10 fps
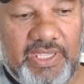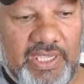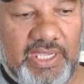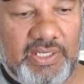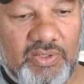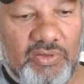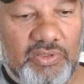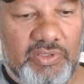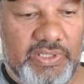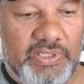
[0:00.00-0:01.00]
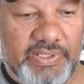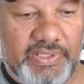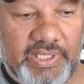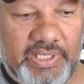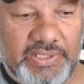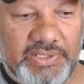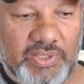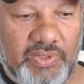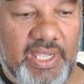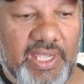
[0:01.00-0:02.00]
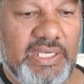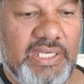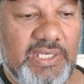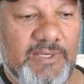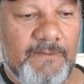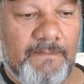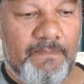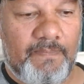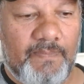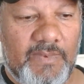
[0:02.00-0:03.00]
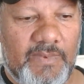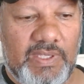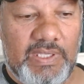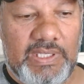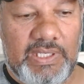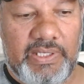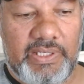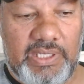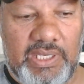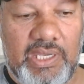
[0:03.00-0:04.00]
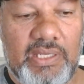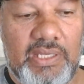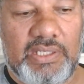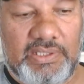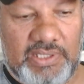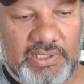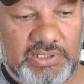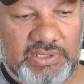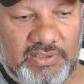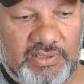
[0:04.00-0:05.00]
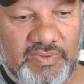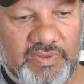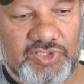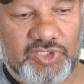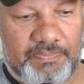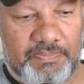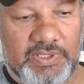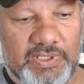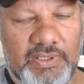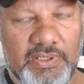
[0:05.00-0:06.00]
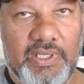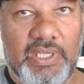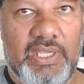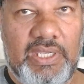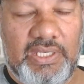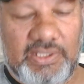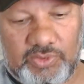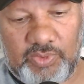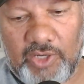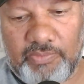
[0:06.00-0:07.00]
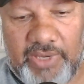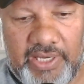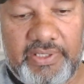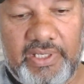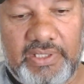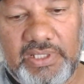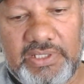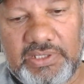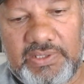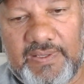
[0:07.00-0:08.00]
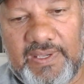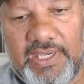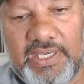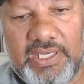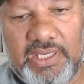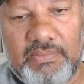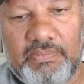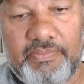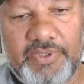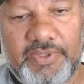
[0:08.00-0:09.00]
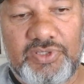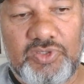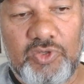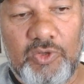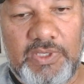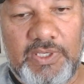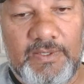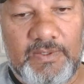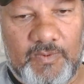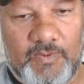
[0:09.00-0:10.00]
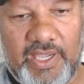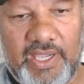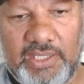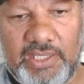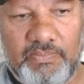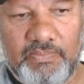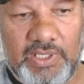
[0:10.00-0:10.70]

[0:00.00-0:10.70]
And so I read in this chapter and throughout my translation, I am assuming or I am